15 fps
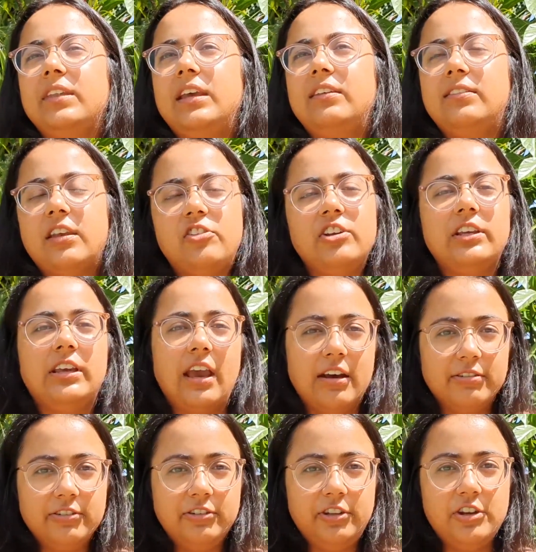is such a
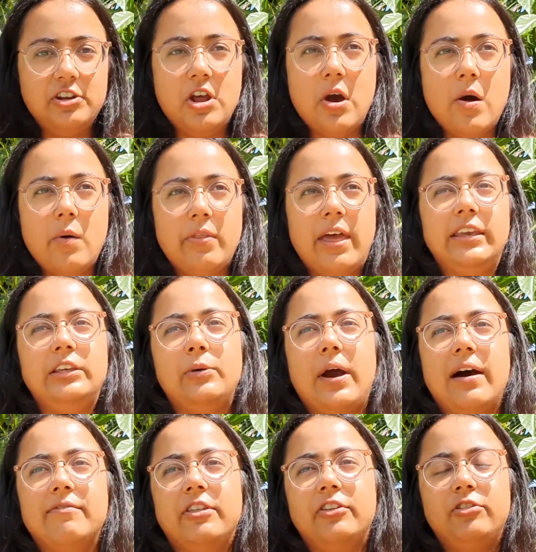gift, to know that you
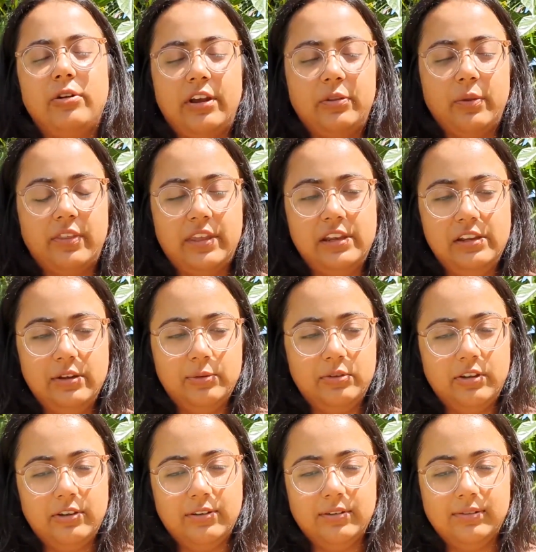have the strength within you
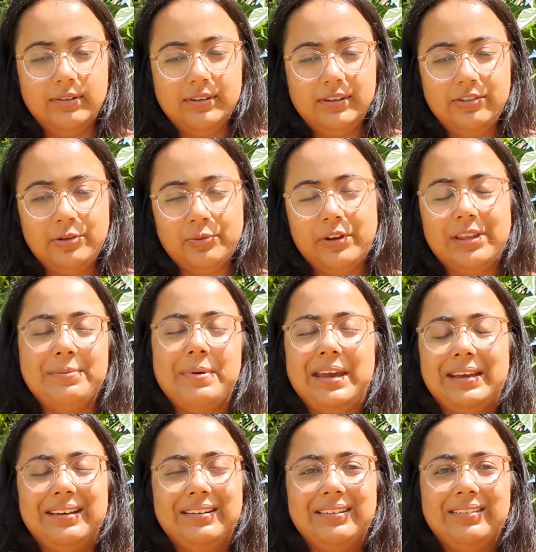to really
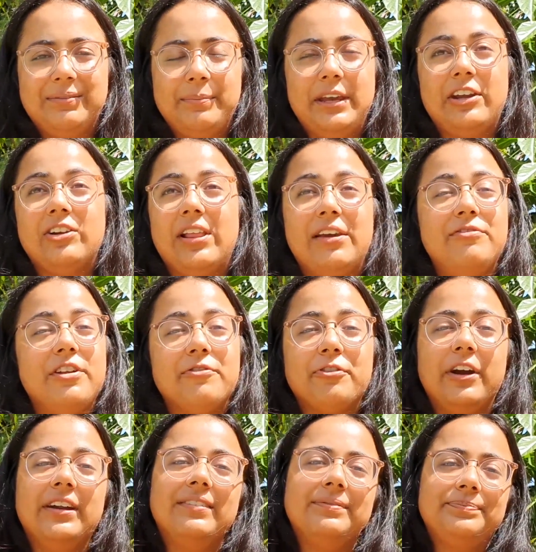make your life
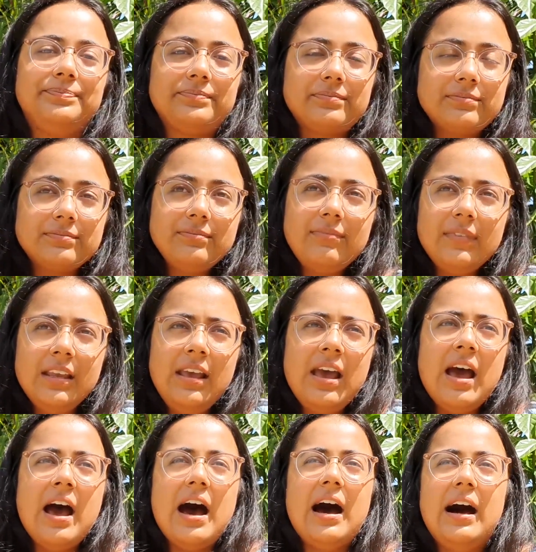different.
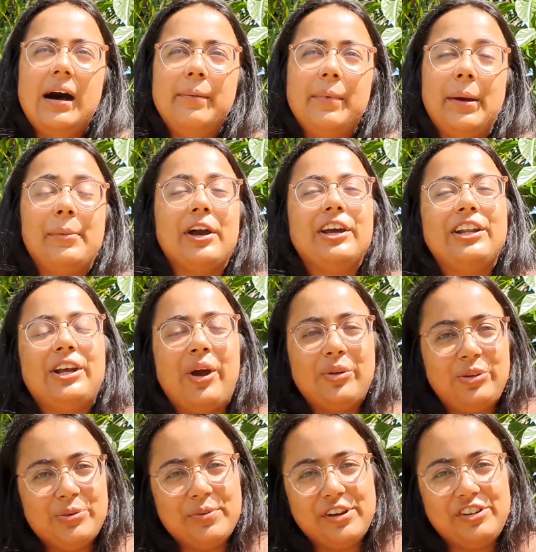I'm not going to go
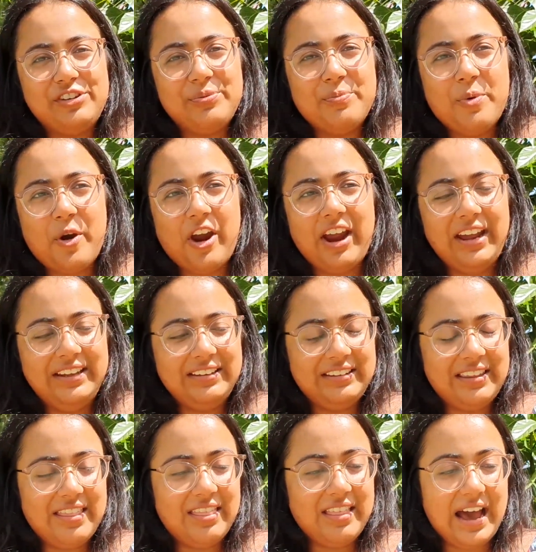too much more
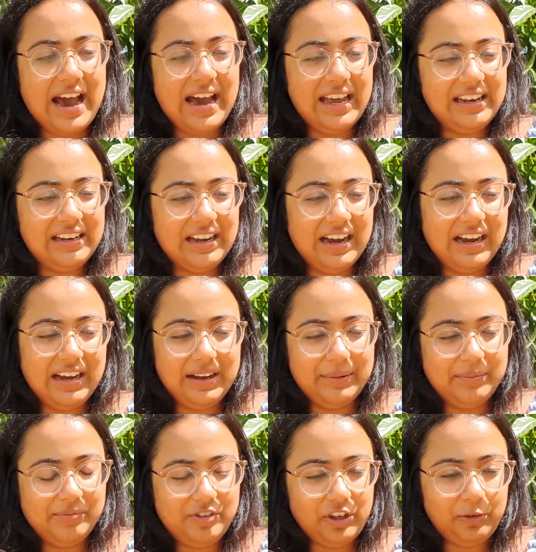into that,
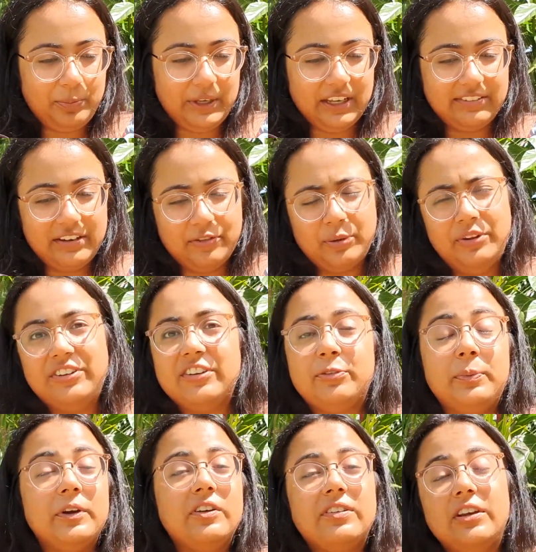just because everyone's
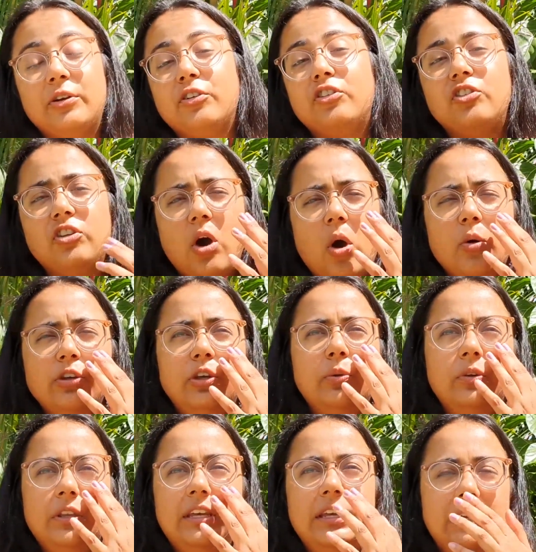experience here is so
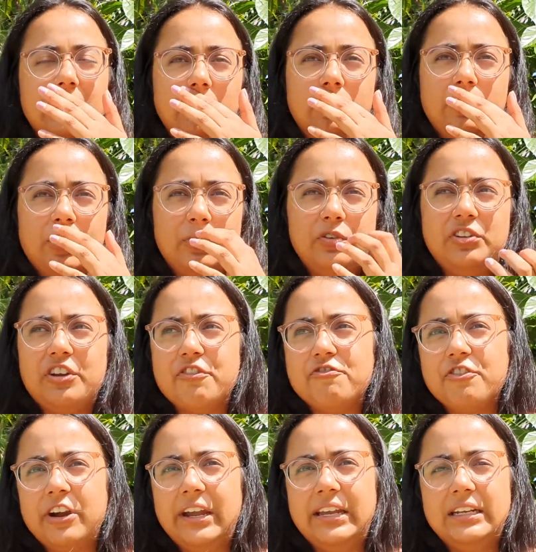unique and so
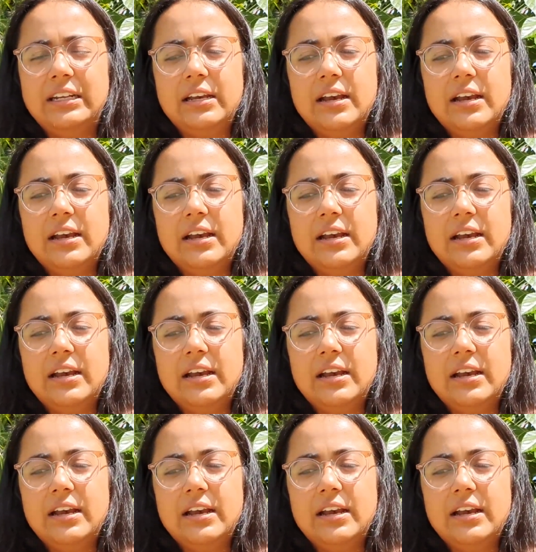different.